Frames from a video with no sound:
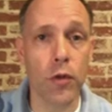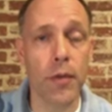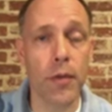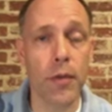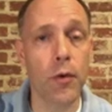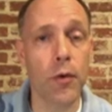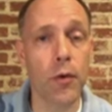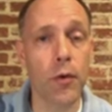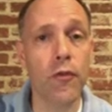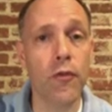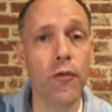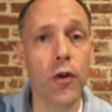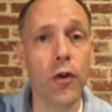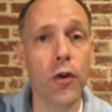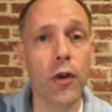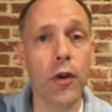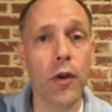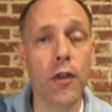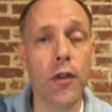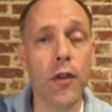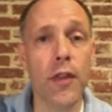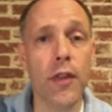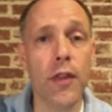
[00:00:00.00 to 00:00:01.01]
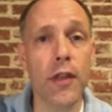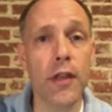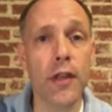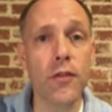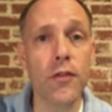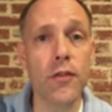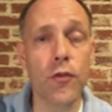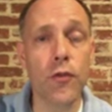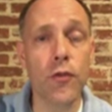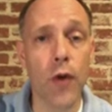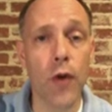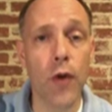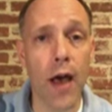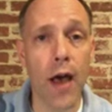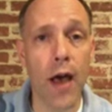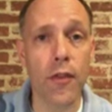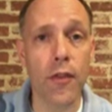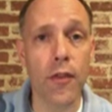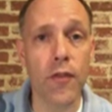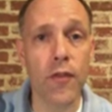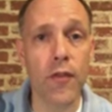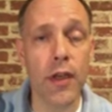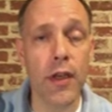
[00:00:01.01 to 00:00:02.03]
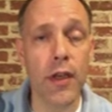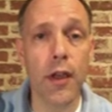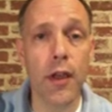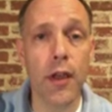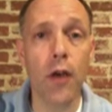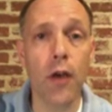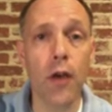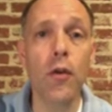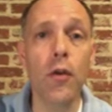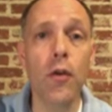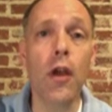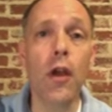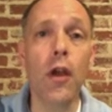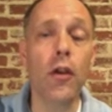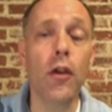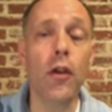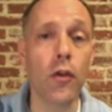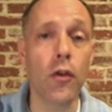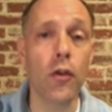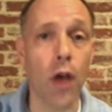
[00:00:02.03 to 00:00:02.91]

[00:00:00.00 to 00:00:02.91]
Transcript: We'll be referring to this throughout the video.